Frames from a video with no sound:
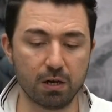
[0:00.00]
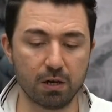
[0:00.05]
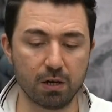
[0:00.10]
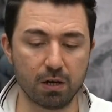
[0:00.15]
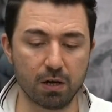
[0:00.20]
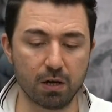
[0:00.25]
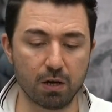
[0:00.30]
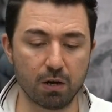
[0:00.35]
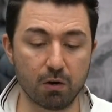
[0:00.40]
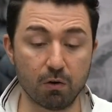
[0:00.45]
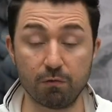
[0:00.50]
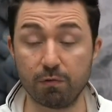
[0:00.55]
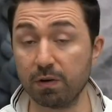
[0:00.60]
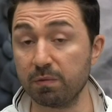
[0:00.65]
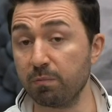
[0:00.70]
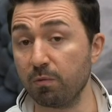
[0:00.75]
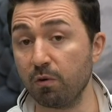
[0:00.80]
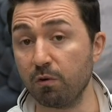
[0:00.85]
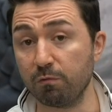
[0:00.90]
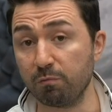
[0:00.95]

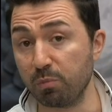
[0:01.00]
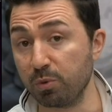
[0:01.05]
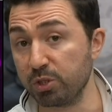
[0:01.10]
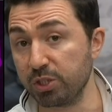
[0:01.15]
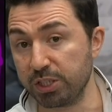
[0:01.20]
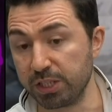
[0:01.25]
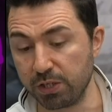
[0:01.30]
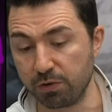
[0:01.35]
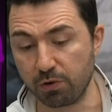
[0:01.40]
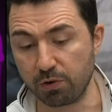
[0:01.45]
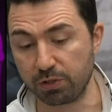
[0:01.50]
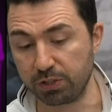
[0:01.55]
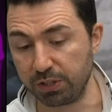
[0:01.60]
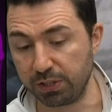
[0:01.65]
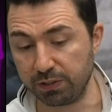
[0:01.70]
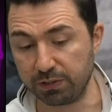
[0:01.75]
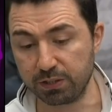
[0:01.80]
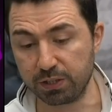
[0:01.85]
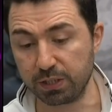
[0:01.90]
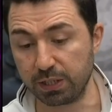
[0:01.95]
of posterior
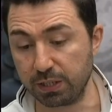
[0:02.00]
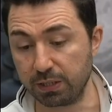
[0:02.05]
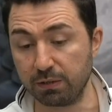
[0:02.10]
teeth.